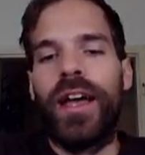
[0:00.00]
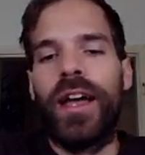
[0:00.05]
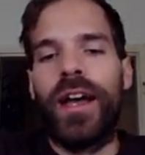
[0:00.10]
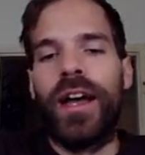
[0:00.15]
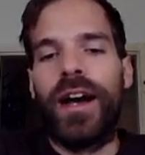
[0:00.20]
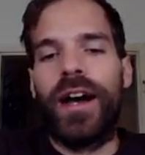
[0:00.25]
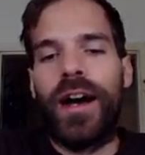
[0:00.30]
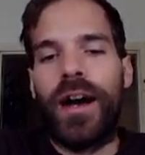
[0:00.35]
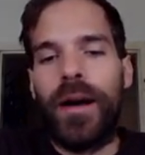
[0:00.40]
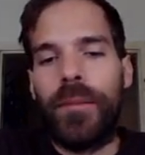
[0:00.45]

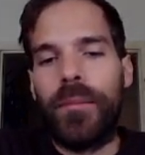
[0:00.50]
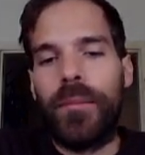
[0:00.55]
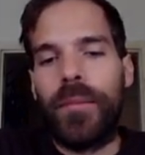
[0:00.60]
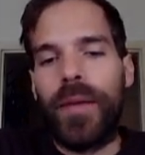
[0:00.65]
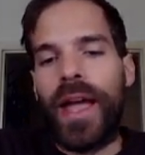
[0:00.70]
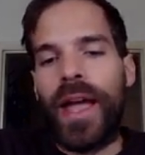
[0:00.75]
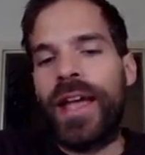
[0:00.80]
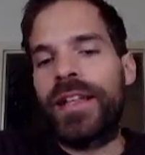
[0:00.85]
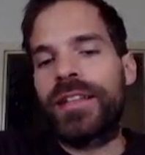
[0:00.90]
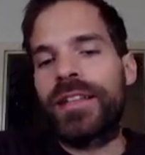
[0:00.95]
Um,
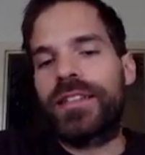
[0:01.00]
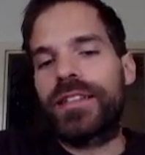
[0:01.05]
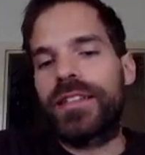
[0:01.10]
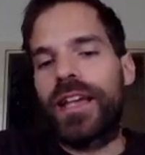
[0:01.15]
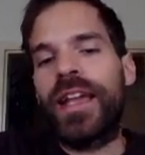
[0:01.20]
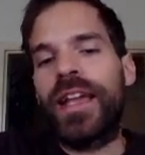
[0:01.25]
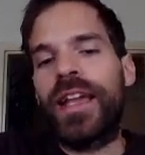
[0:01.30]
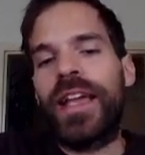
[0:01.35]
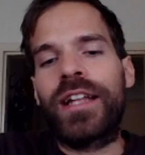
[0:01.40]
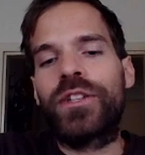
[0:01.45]
and
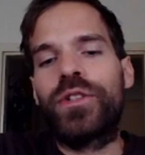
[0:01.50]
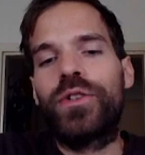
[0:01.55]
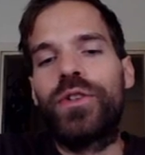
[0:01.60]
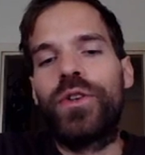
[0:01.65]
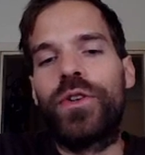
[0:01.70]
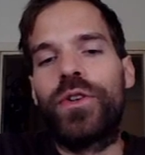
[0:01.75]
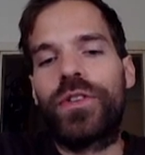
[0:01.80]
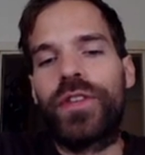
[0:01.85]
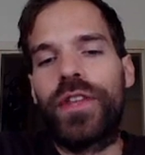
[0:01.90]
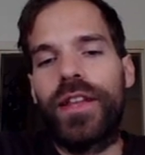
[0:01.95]
again, you
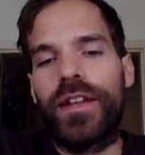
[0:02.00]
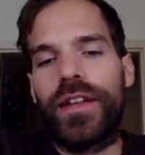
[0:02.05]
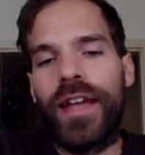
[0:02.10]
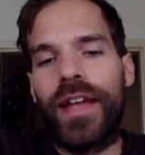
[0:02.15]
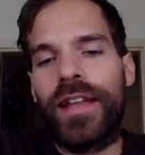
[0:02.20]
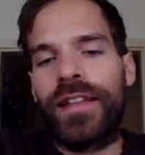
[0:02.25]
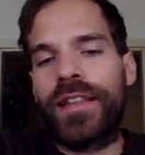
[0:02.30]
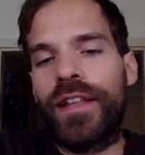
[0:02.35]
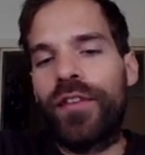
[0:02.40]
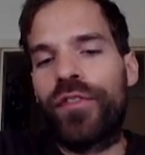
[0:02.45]
don't
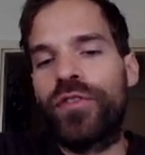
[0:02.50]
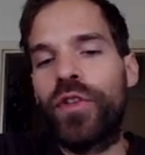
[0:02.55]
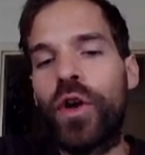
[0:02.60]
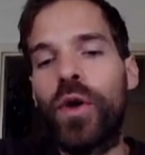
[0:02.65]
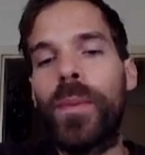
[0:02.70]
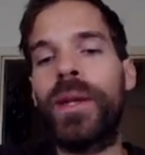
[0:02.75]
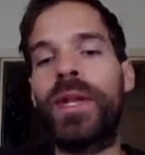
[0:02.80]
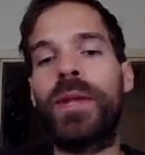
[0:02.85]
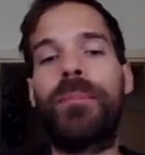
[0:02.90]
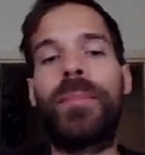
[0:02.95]
and if
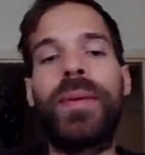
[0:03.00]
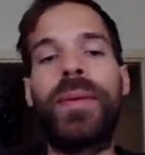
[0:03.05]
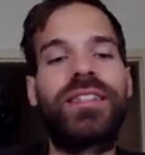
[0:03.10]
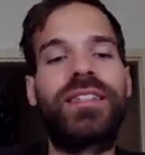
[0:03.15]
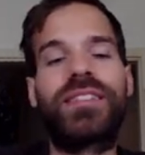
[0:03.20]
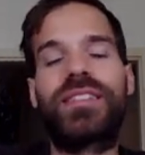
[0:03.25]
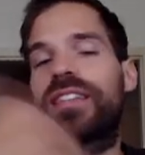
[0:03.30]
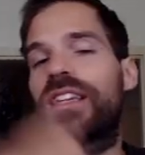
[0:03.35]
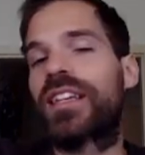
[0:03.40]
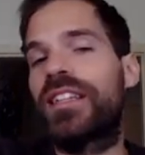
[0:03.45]
nobody
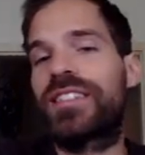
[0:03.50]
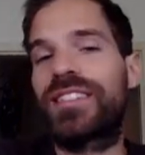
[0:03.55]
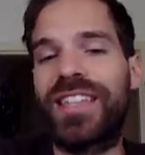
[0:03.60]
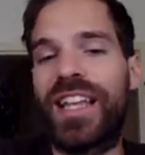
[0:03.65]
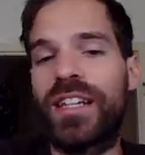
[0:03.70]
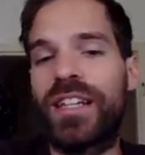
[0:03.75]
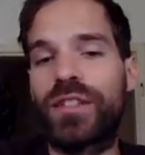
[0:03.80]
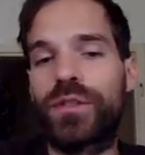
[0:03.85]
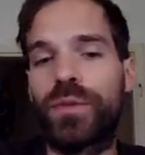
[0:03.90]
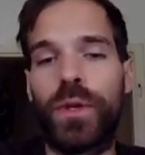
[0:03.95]
bids, it
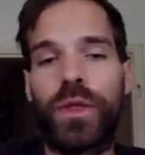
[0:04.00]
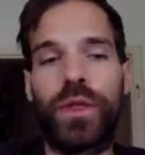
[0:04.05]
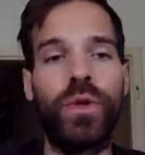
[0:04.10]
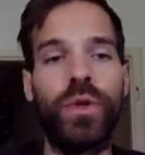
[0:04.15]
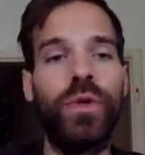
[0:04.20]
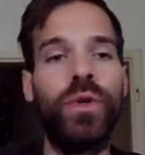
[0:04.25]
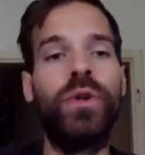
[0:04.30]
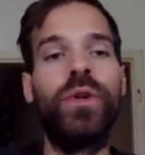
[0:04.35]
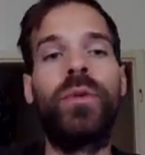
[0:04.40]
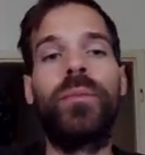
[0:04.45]
stays with
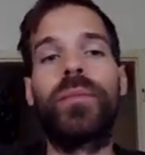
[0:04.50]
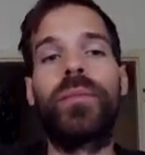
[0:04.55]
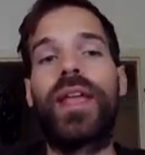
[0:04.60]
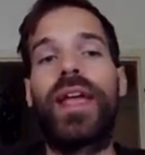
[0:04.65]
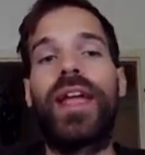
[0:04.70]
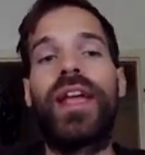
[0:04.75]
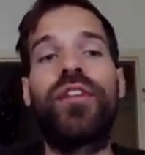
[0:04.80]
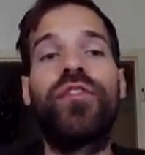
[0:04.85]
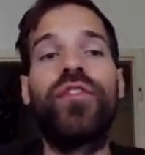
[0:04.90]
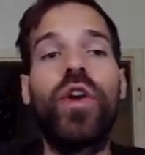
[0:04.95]
you.
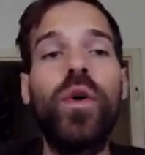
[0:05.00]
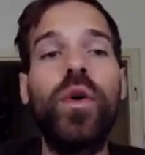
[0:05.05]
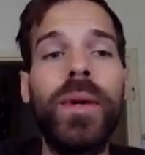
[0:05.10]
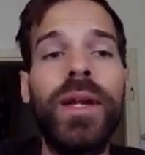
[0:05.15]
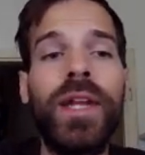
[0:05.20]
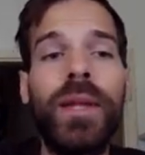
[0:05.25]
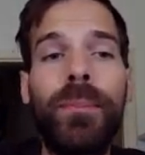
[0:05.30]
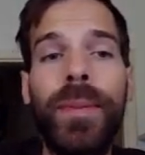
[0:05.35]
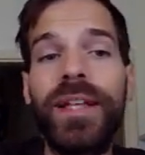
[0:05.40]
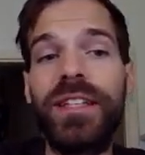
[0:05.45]
If
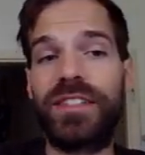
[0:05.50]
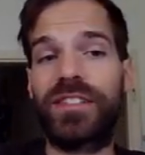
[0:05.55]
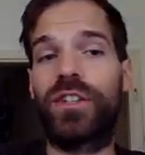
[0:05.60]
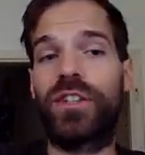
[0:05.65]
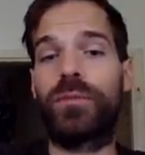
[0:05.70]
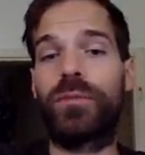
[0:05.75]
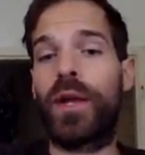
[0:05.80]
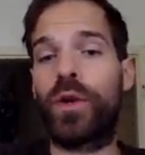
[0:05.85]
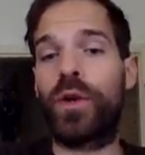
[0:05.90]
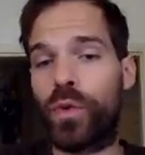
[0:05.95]
nobody bids on
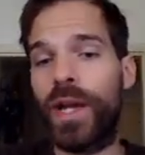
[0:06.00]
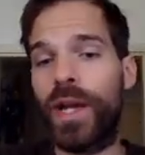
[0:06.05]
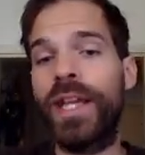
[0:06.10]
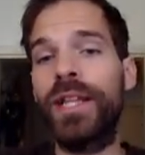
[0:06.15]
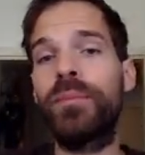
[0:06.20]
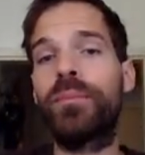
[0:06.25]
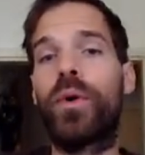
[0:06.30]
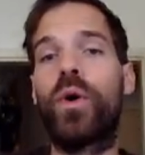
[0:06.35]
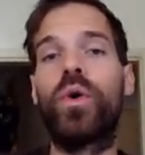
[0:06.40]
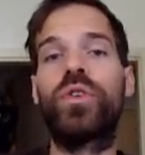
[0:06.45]
my
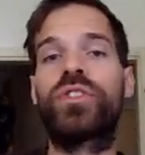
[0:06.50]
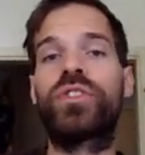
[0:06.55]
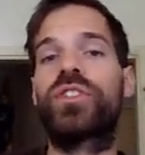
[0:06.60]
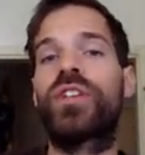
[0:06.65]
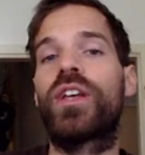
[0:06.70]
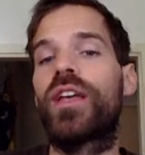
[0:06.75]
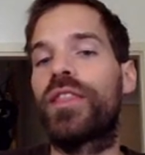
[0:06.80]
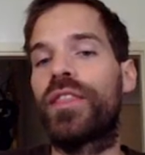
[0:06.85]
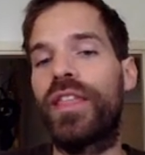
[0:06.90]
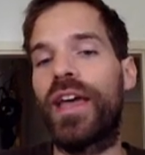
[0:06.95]
rainbows,
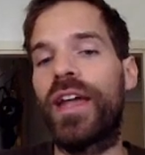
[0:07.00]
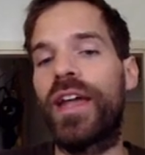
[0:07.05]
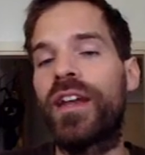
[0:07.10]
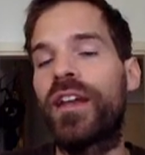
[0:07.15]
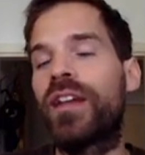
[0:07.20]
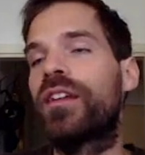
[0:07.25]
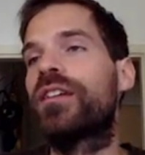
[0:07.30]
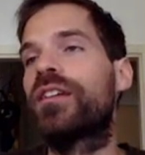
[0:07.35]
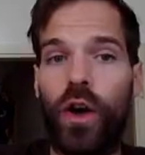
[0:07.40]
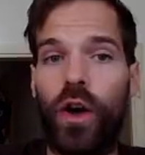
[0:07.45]

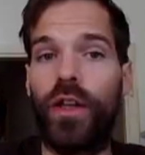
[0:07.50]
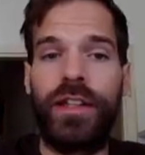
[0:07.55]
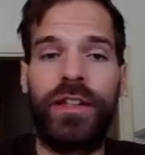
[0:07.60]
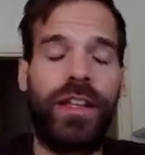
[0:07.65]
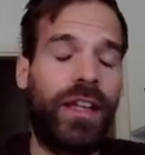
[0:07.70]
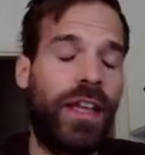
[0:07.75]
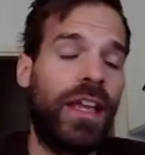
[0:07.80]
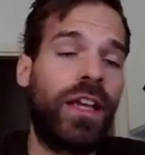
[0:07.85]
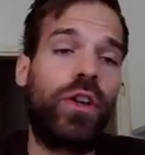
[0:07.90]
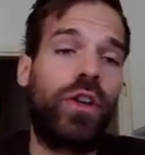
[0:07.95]
then
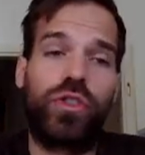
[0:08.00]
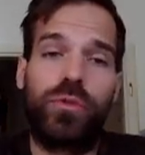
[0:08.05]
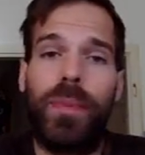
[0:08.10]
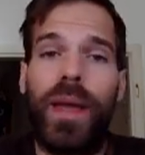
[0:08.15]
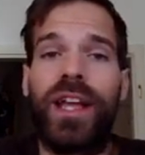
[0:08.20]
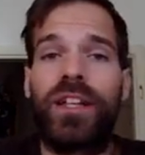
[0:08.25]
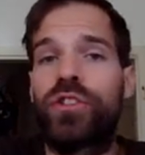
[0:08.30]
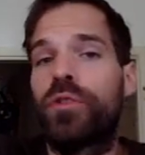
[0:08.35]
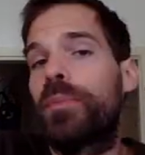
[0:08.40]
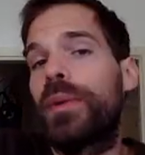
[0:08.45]
it goes
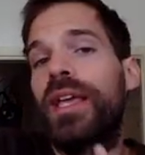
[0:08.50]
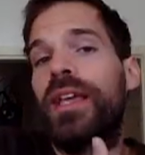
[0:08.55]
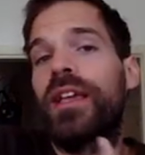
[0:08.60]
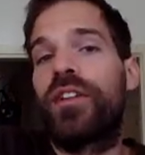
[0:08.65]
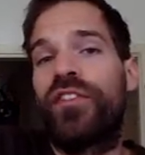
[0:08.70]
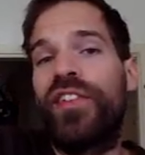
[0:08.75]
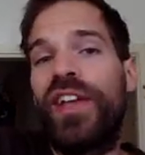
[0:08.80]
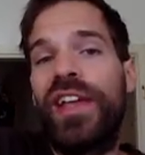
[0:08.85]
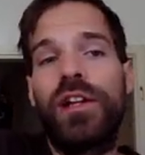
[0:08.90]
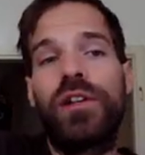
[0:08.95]
back to being
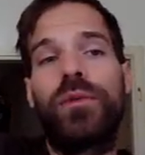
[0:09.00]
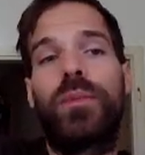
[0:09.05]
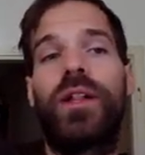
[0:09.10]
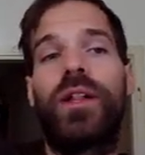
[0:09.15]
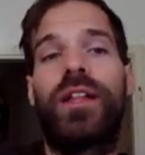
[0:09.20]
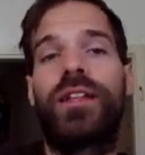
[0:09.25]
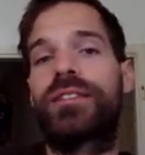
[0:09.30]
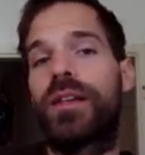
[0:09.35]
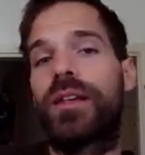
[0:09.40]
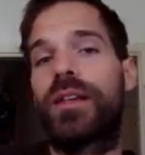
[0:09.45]
available
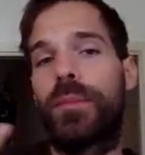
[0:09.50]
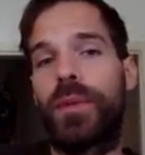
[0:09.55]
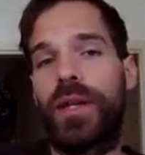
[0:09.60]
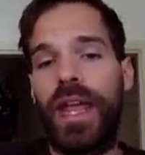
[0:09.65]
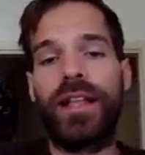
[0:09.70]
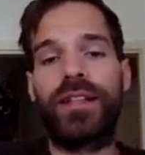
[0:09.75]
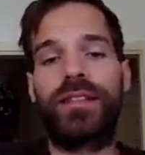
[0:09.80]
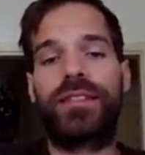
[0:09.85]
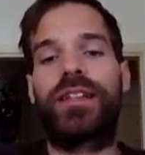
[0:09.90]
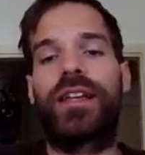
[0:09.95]
and somebody
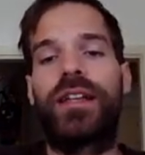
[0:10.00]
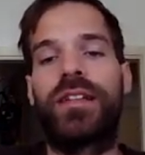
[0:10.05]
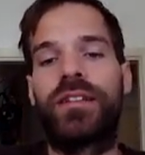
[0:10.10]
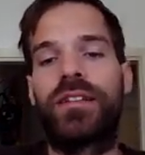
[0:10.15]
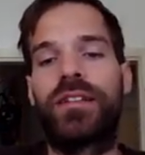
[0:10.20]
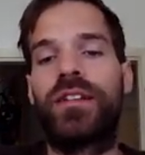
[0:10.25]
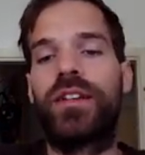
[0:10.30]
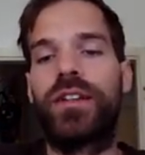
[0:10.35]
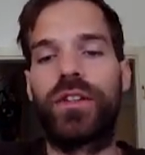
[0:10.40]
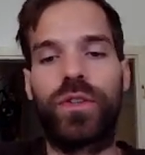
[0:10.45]
else can
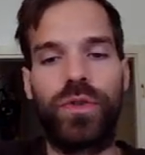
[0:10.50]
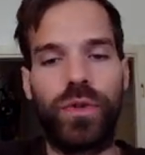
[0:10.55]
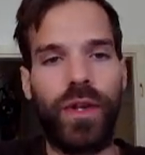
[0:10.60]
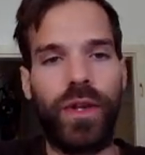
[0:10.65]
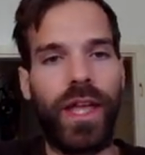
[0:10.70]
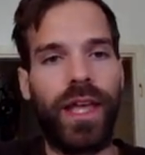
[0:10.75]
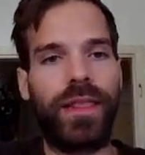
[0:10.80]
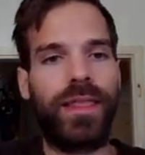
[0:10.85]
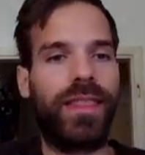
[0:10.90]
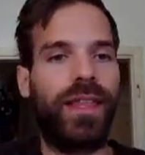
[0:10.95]

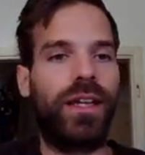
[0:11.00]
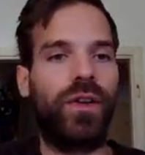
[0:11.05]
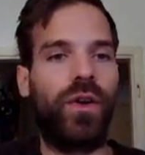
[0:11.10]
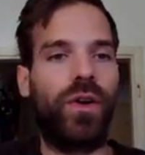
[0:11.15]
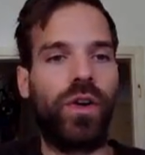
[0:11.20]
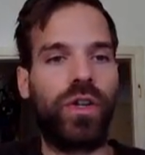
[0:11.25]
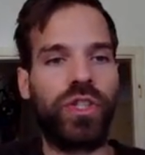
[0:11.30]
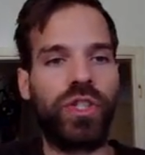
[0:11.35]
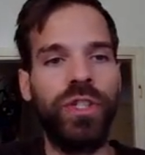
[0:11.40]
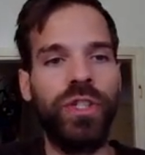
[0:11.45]
create that
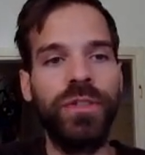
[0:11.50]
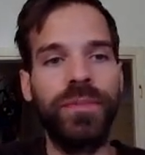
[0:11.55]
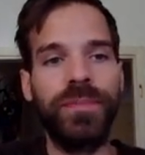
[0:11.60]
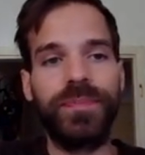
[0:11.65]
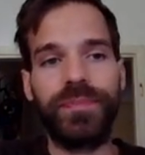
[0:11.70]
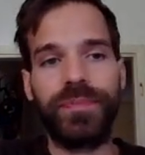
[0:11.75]
auction.